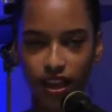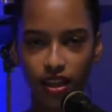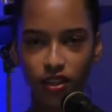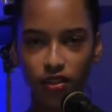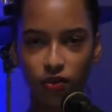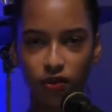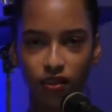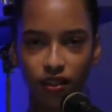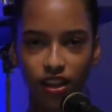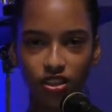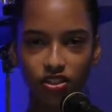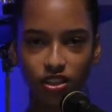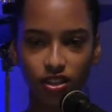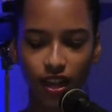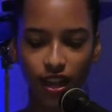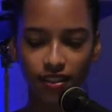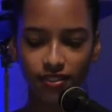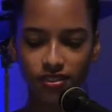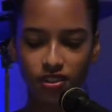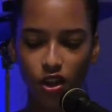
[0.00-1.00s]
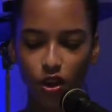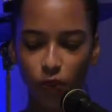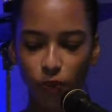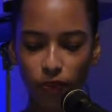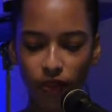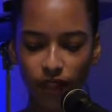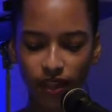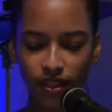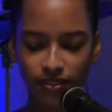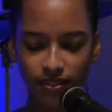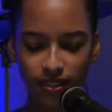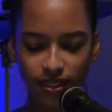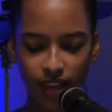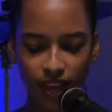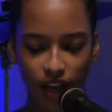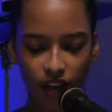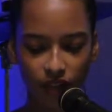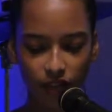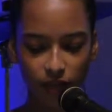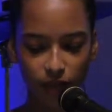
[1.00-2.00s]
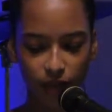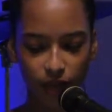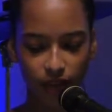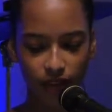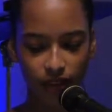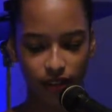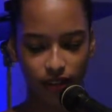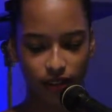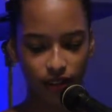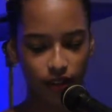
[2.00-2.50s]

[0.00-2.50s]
and the religion has no place in the alphabet.